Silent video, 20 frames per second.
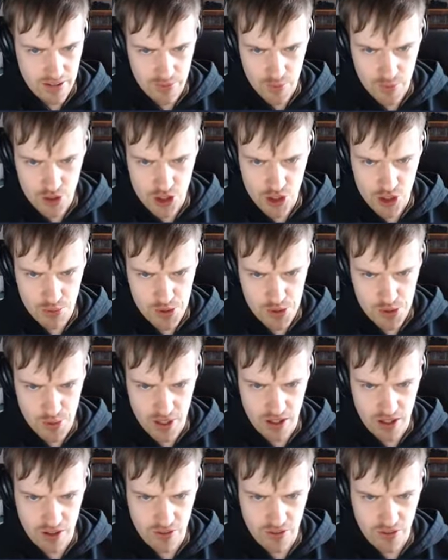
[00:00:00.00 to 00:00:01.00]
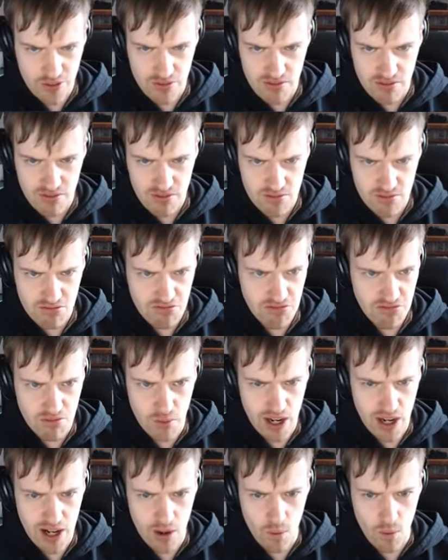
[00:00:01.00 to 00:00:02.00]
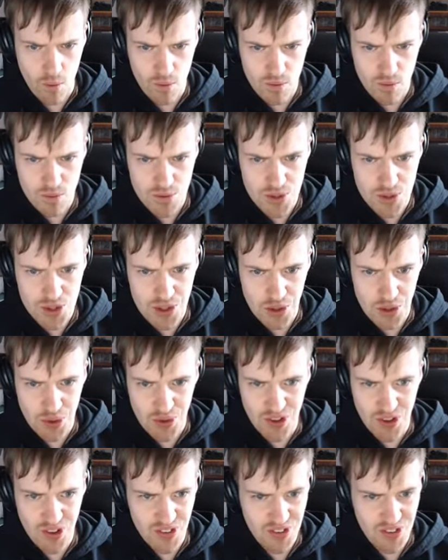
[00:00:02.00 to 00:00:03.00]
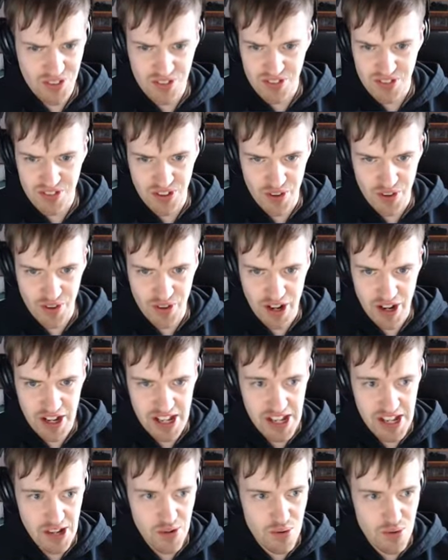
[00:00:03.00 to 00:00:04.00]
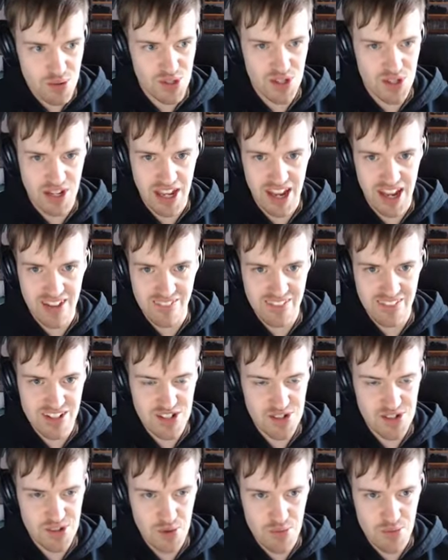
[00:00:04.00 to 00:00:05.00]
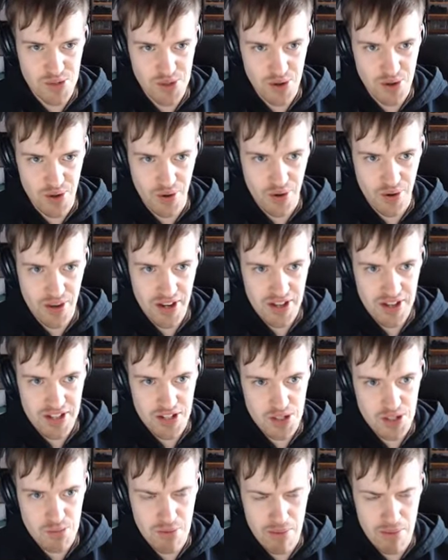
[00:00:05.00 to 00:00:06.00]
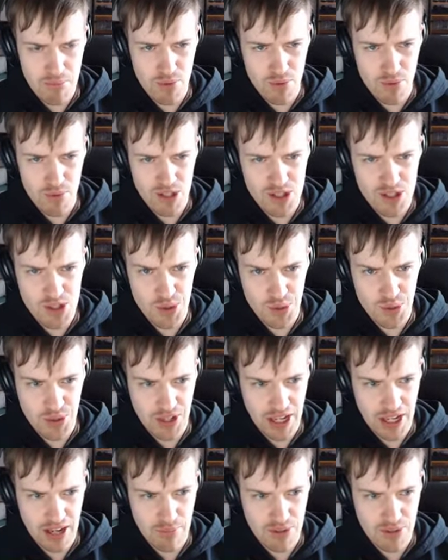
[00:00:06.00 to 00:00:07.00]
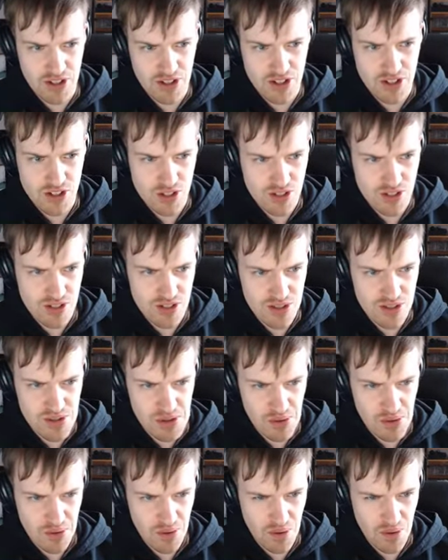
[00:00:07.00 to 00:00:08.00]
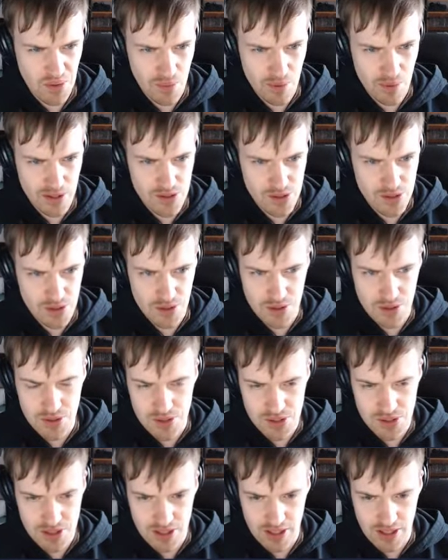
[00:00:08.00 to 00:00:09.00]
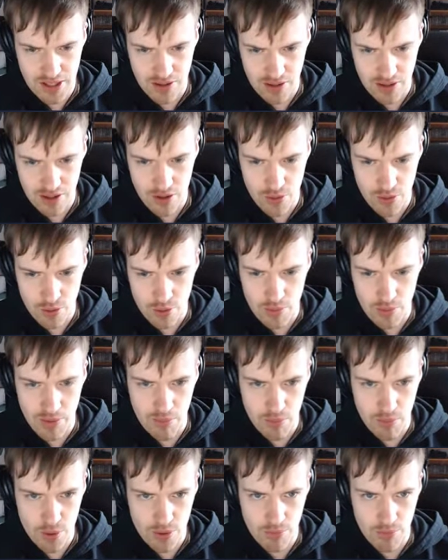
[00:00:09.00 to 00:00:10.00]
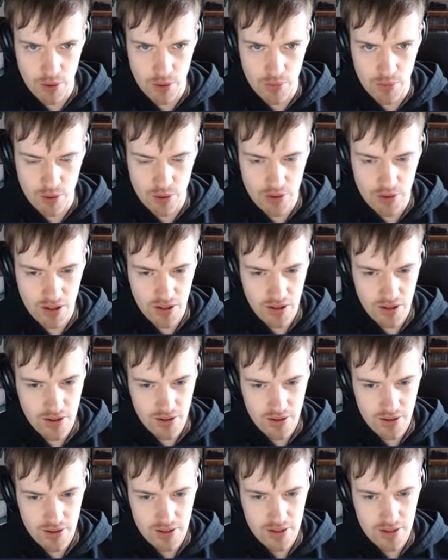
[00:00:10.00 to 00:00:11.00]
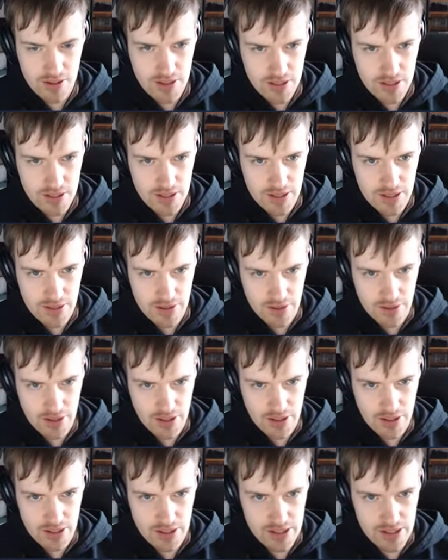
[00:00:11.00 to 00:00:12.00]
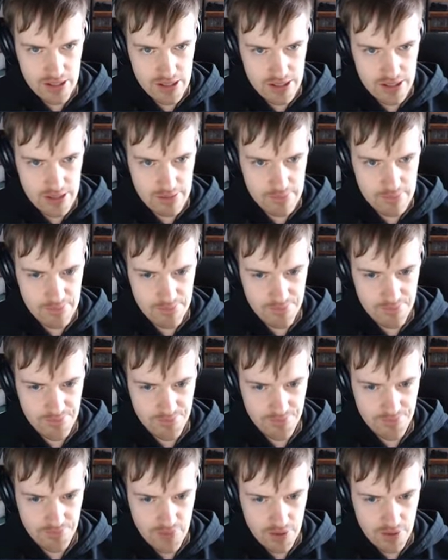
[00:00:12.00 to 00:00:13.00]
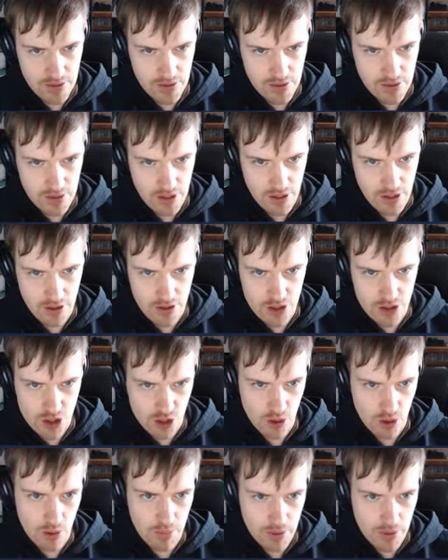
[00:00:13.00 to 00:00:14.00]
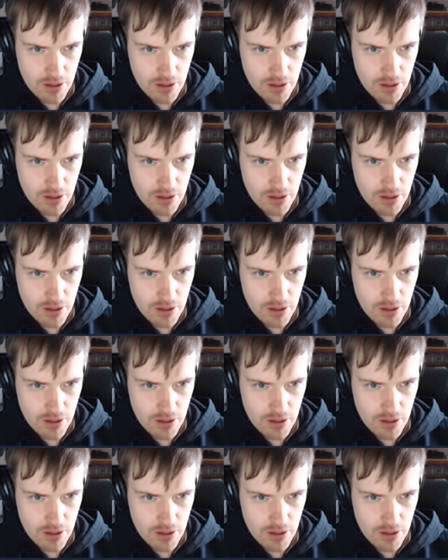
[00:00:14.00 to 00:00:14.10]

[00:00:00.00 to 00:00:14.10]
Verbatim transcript: What jobs do we have? Wow, still none that are any use again. That's so bizarre. Dismemberment or decapitation's not quite as good as uh, killing a crew member at the moment. Okay, um... Gun shop.